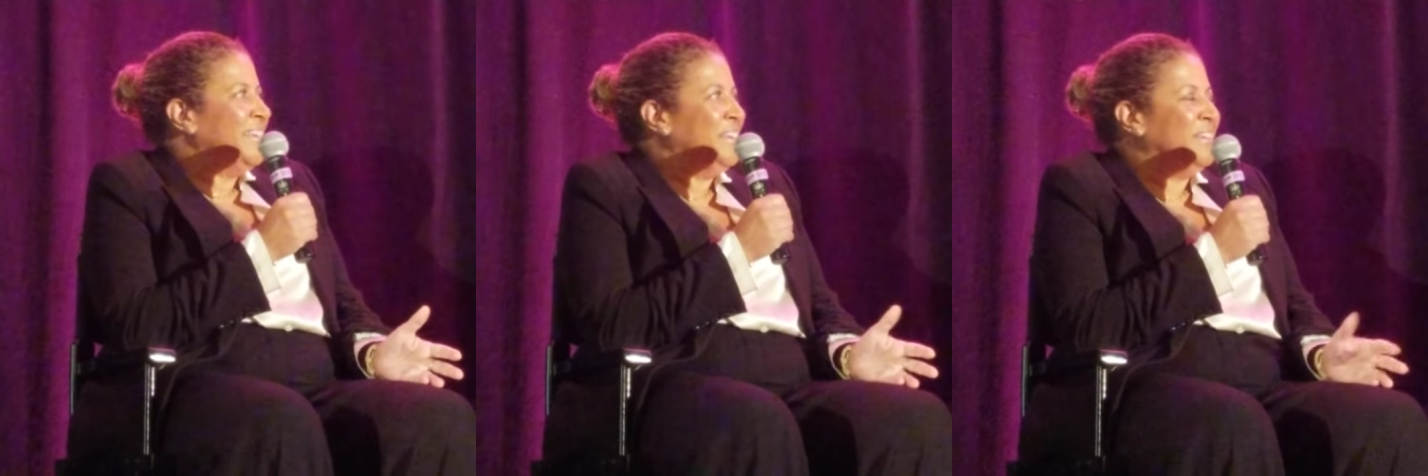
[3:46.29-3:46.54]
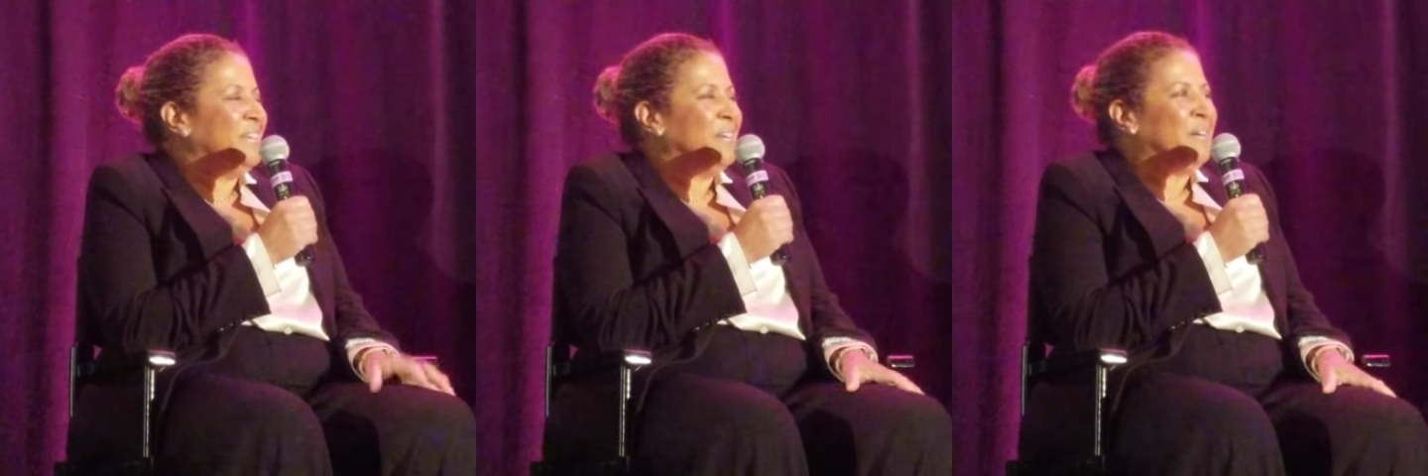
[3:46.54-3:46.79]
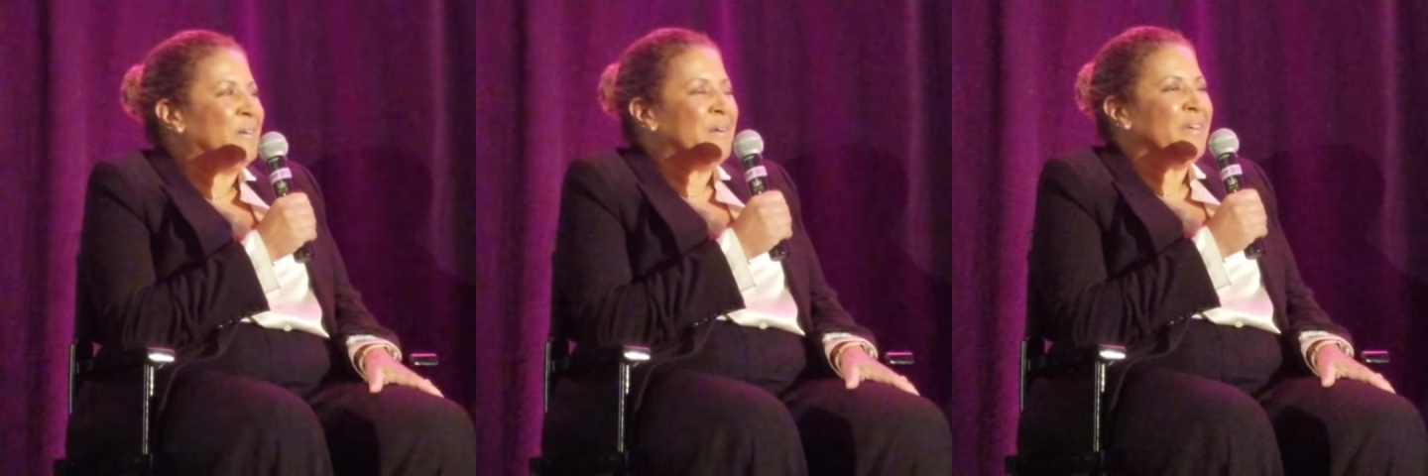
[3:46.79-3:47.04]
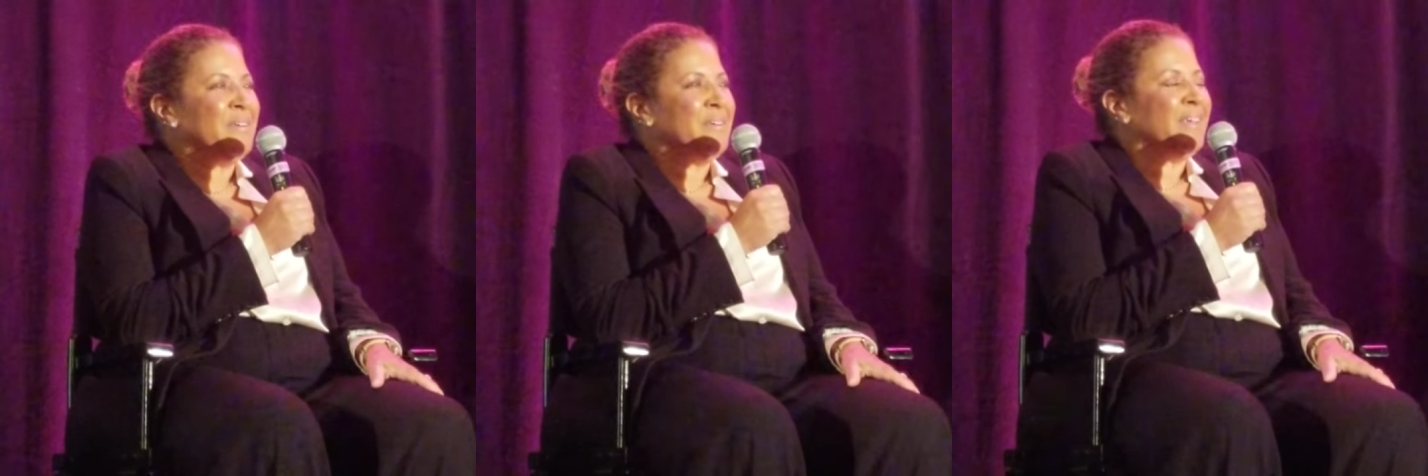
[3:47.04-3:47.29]
you
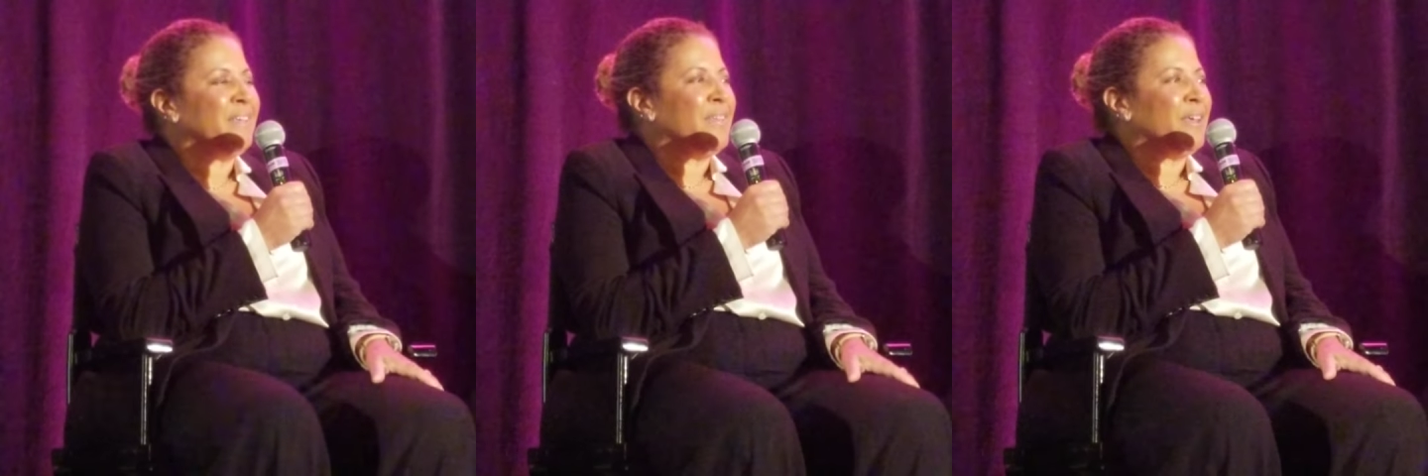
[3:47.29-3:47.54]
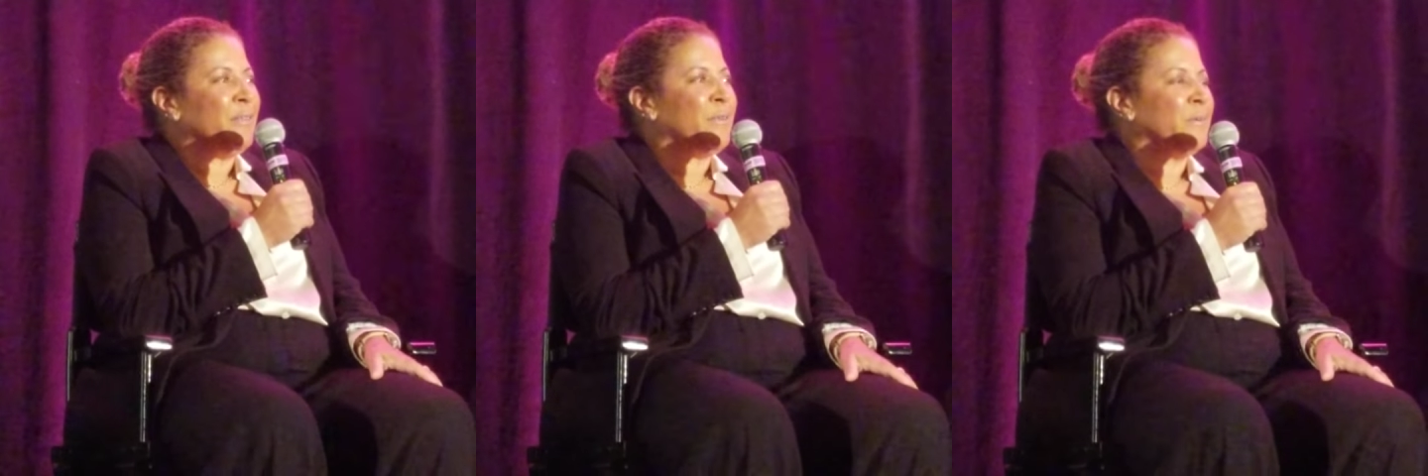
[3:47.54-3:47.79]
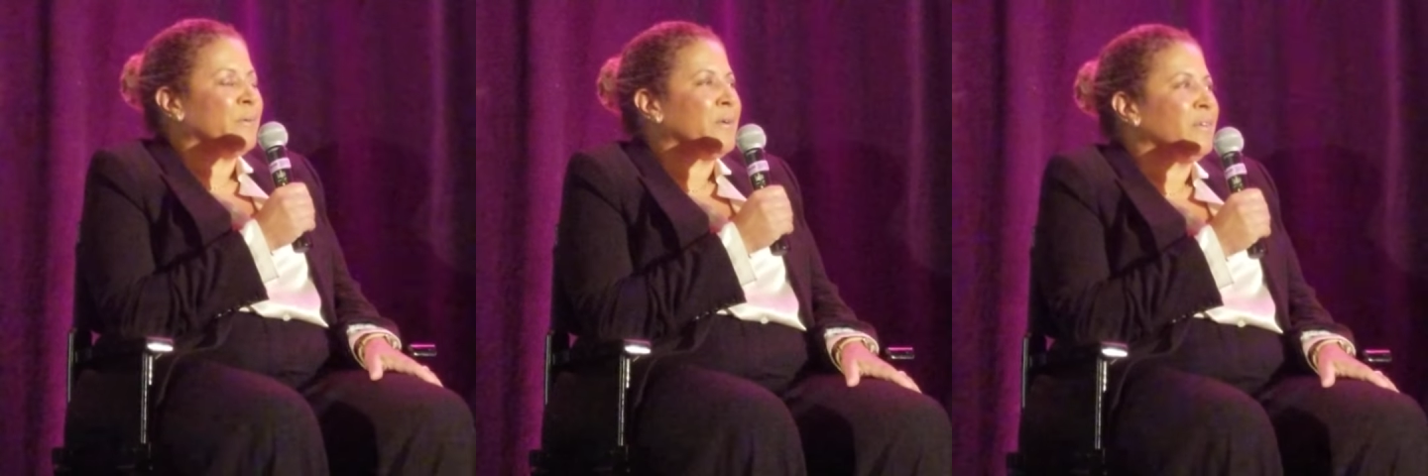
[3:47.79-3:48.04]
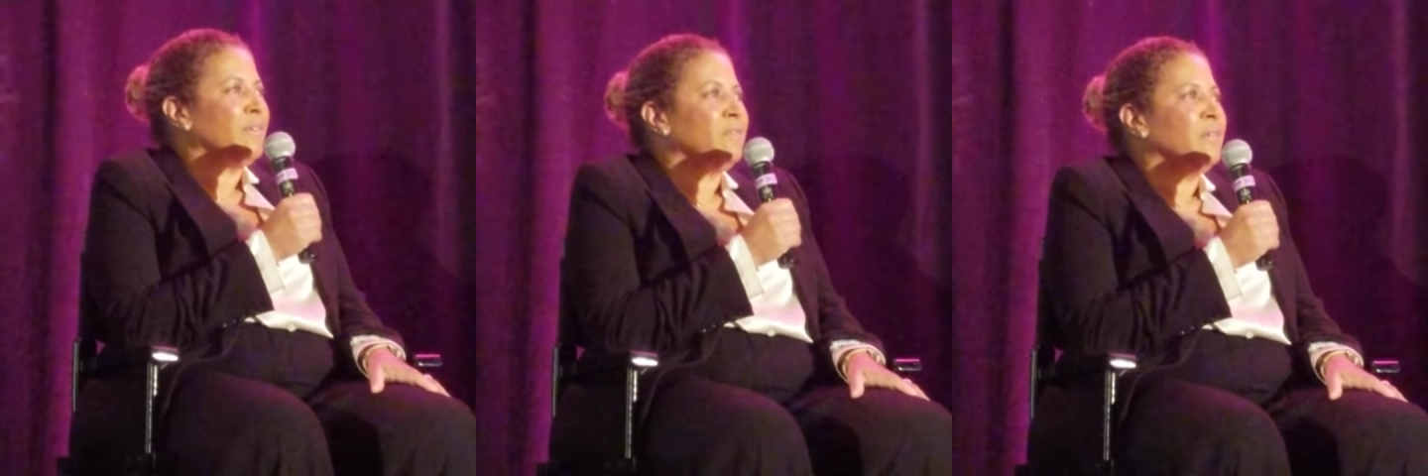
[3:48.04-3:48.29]
know, and that
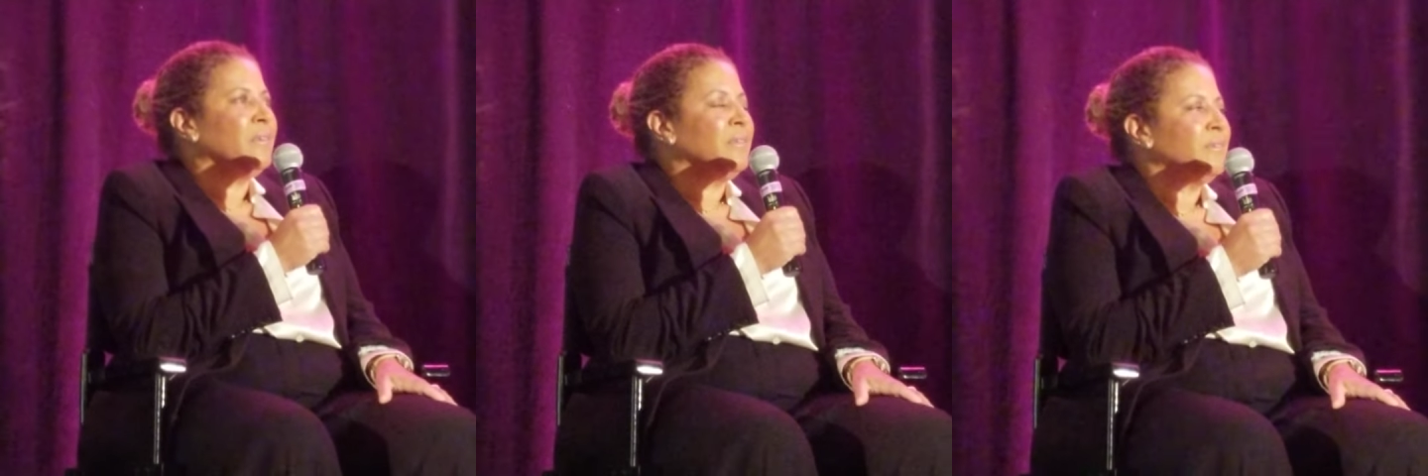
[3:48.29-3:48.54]
sort of